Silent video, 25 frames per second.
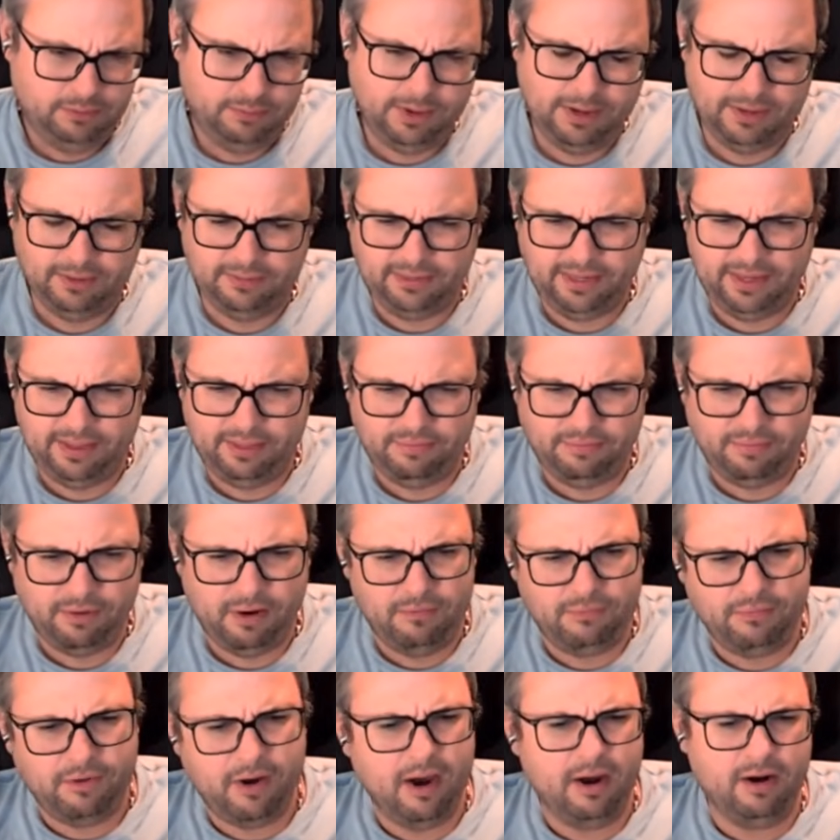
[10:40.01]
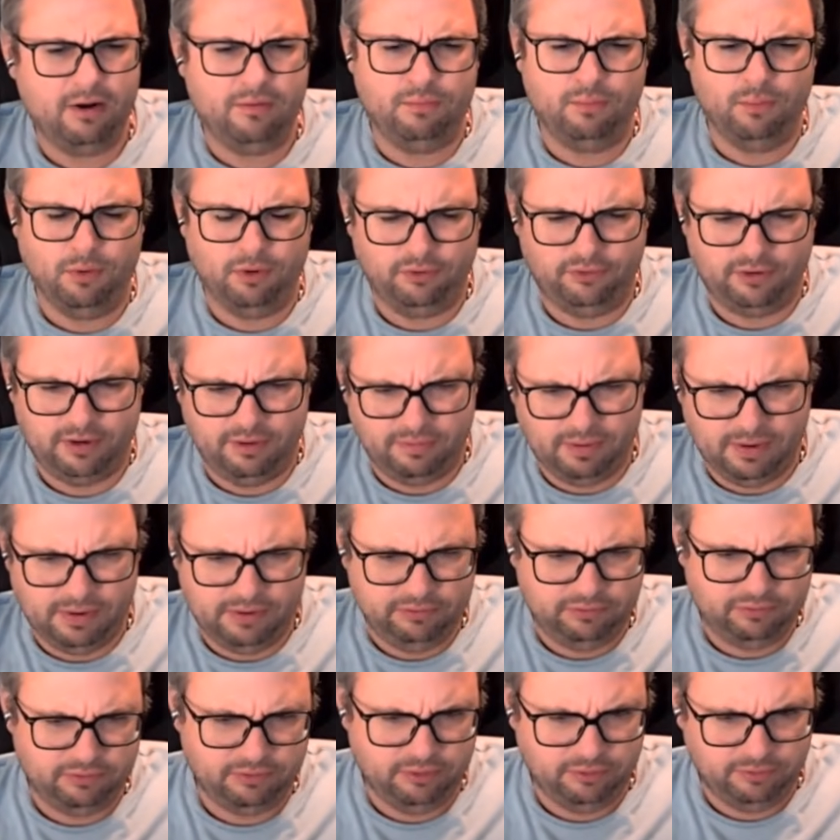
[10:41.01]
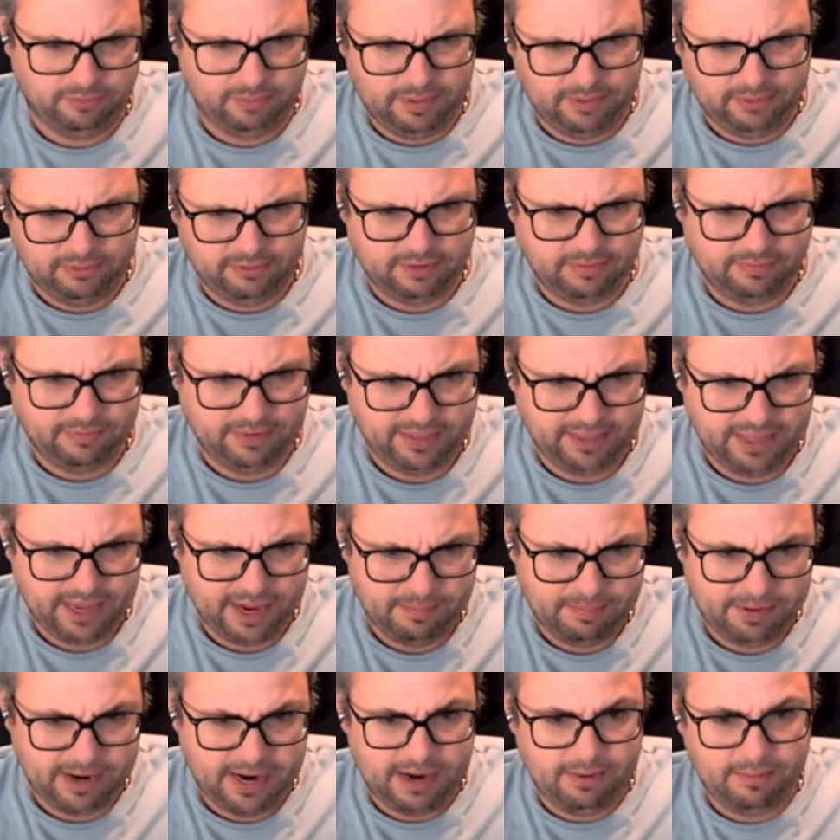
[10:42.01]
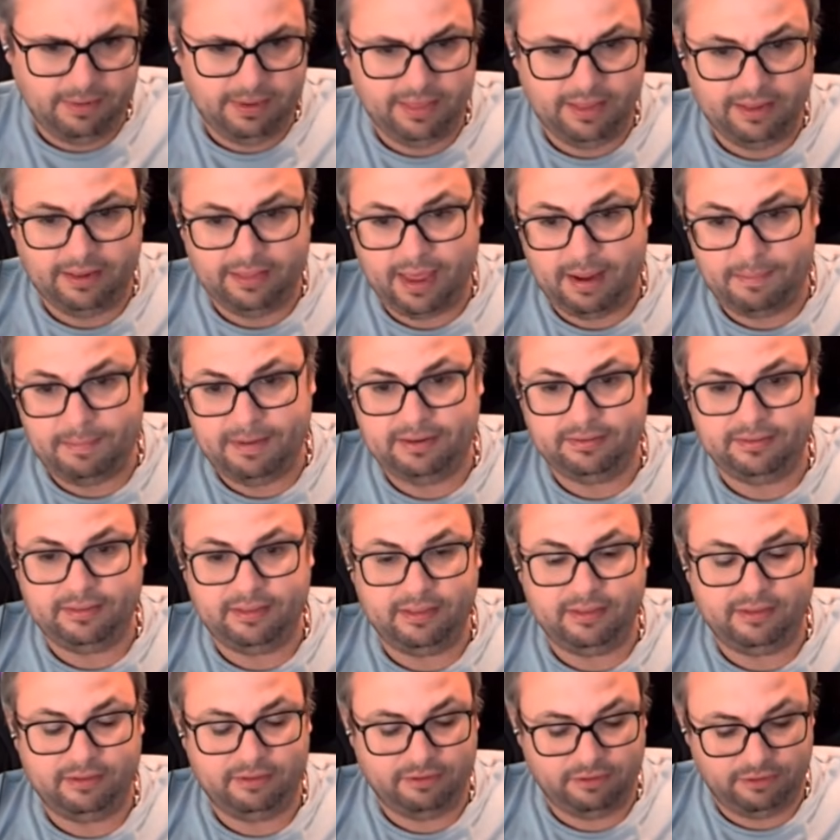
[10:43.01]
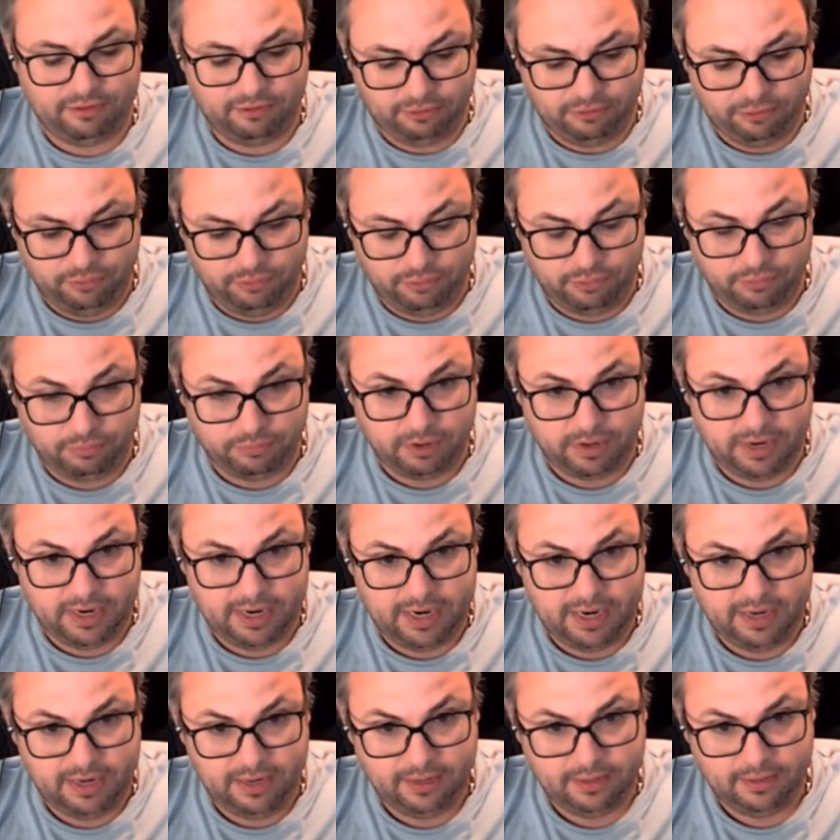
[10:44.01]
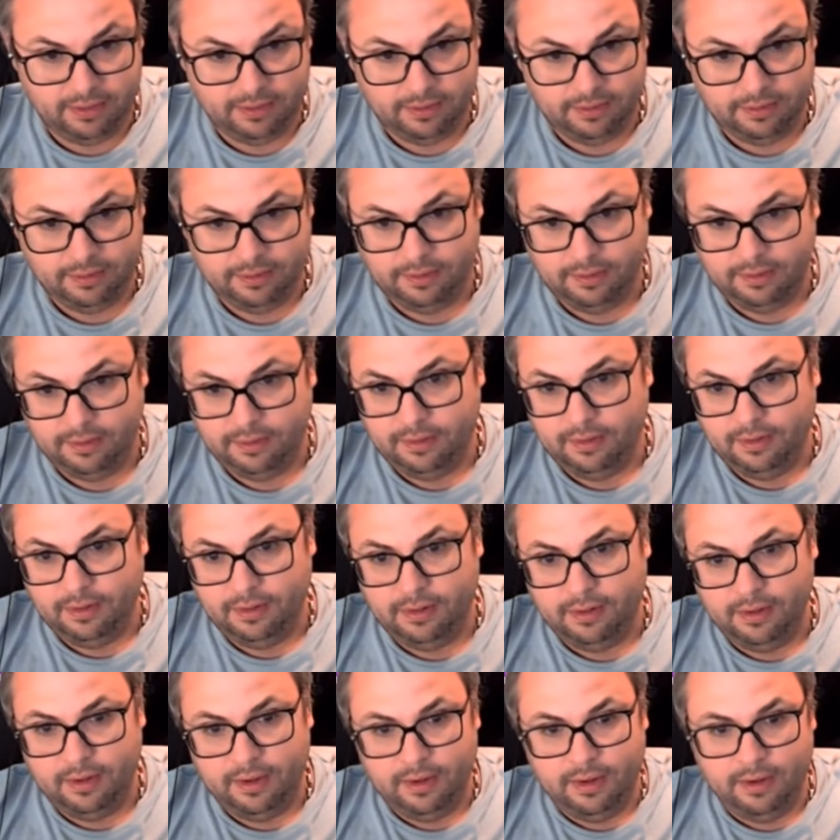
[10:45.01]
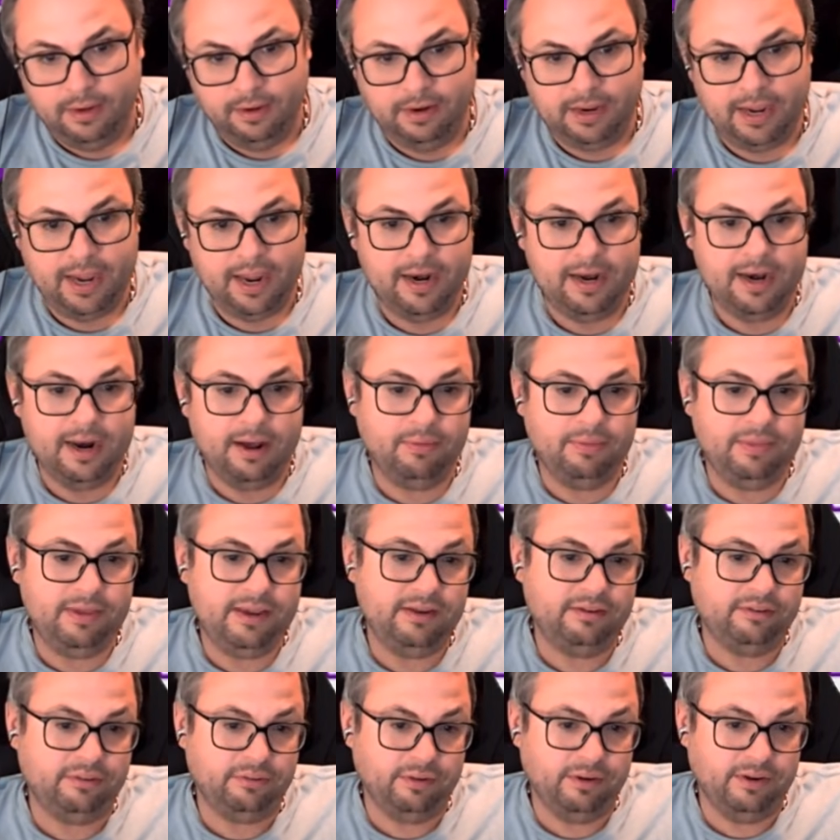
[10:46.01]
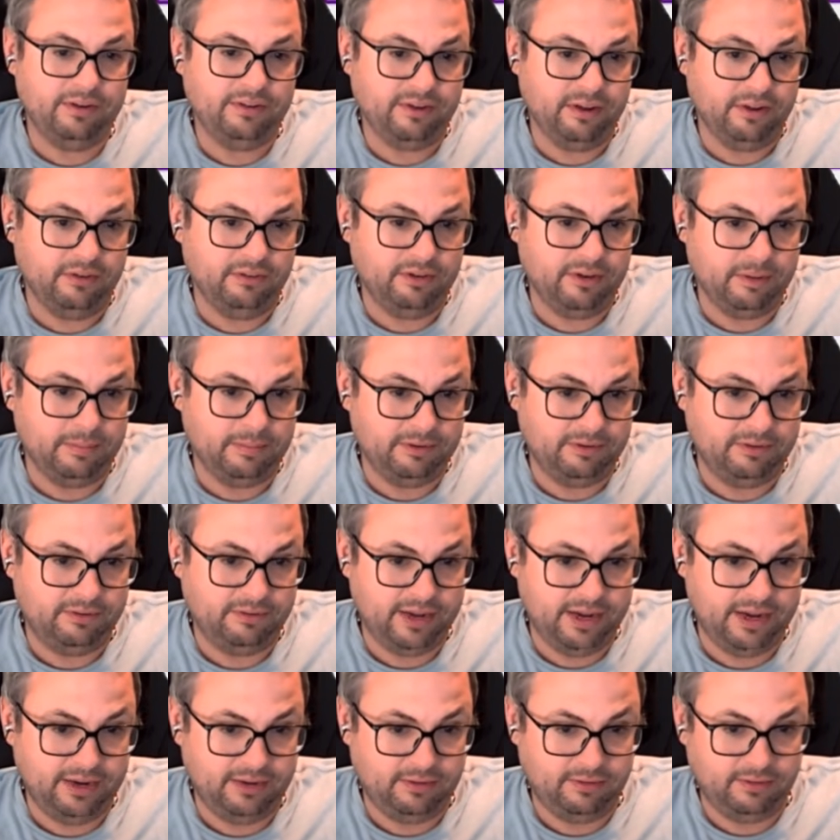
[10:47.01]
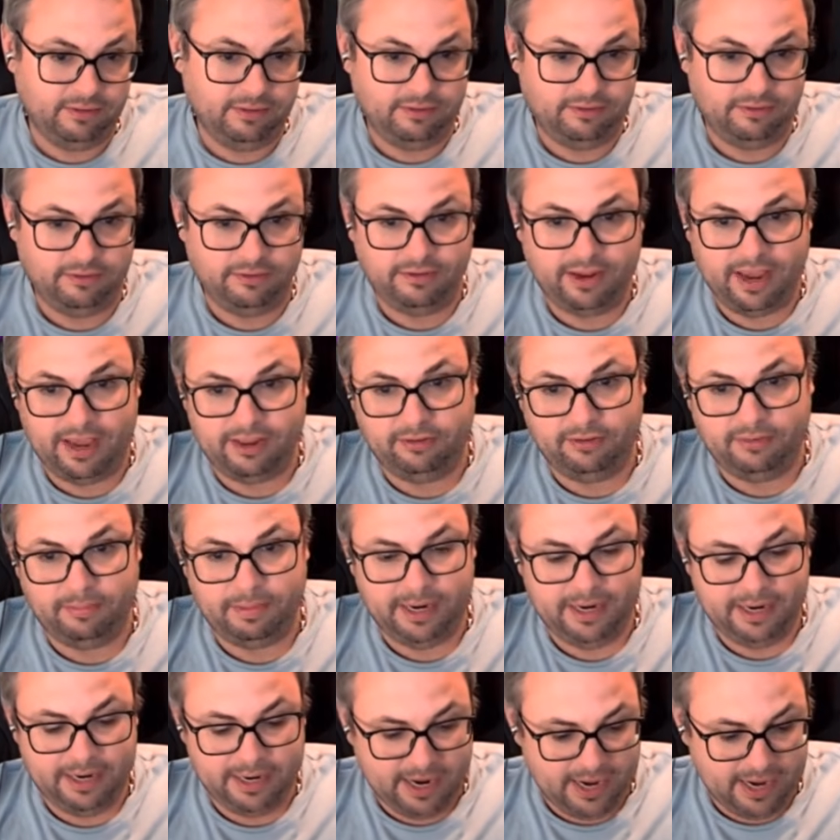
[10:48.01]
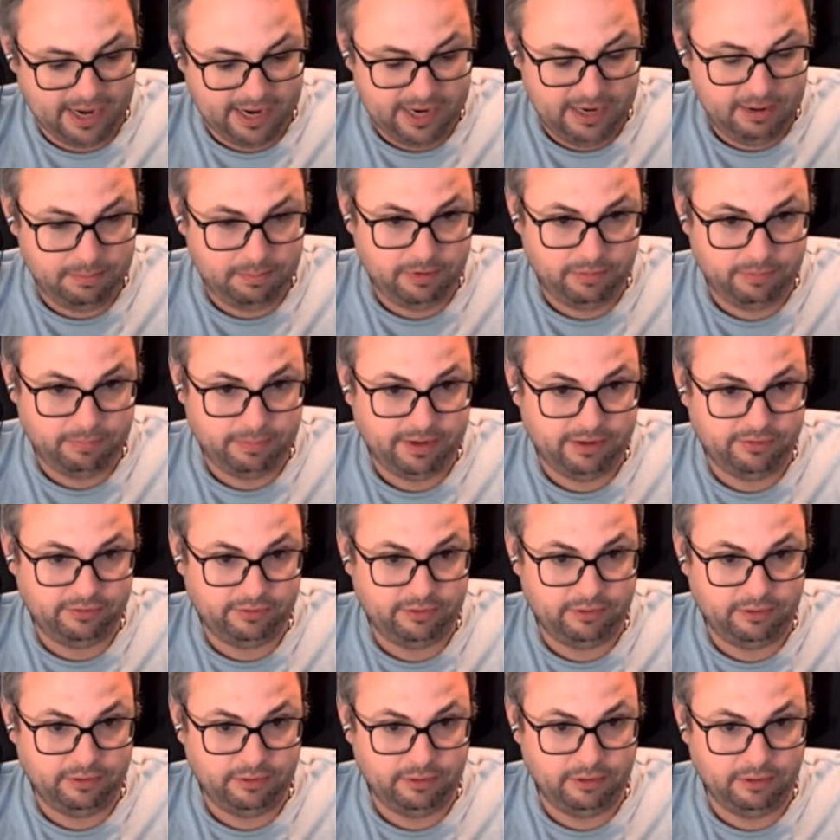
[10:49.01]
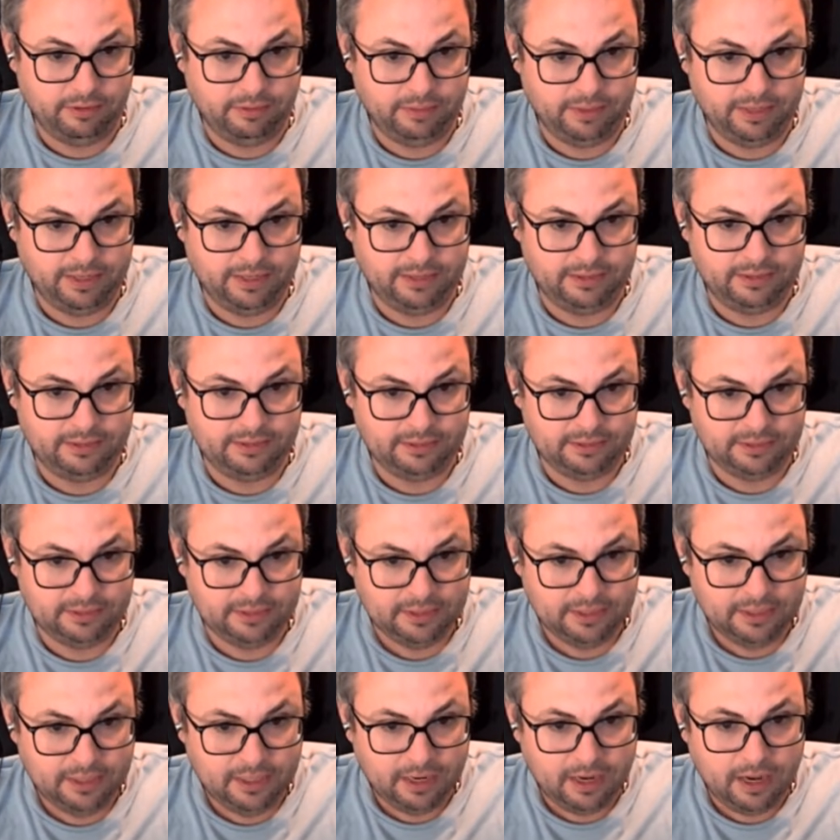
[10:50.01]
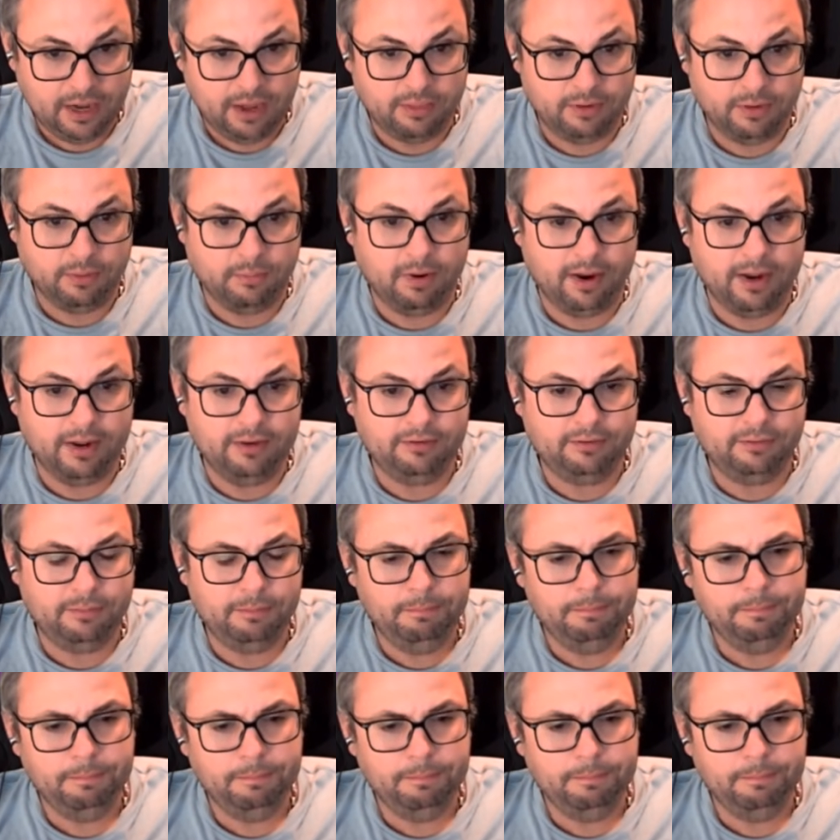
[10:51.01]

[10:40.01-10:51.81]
Weirdly, the fog of war stuff always throws me with stuff like that. But anyway, that means that this is a 2, 3. Okay, and now these 3 cells sum to 6, so this just has to be a 9, both by Sudoku and otherwise.